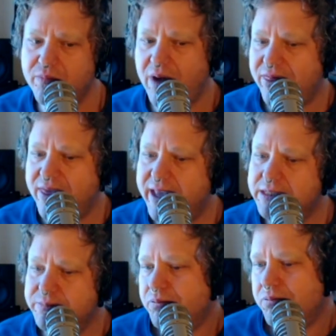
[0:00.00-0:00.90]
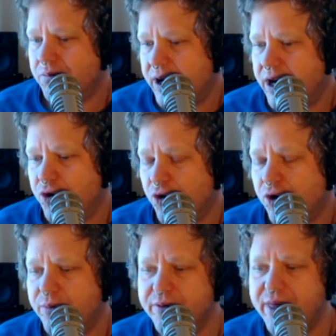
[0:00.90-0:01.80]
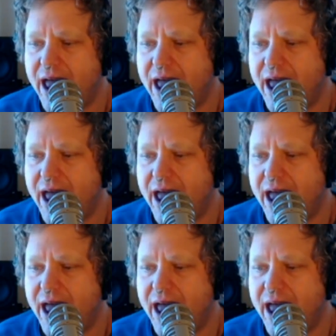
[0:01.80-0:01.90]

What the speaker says: think it's pretty normal that,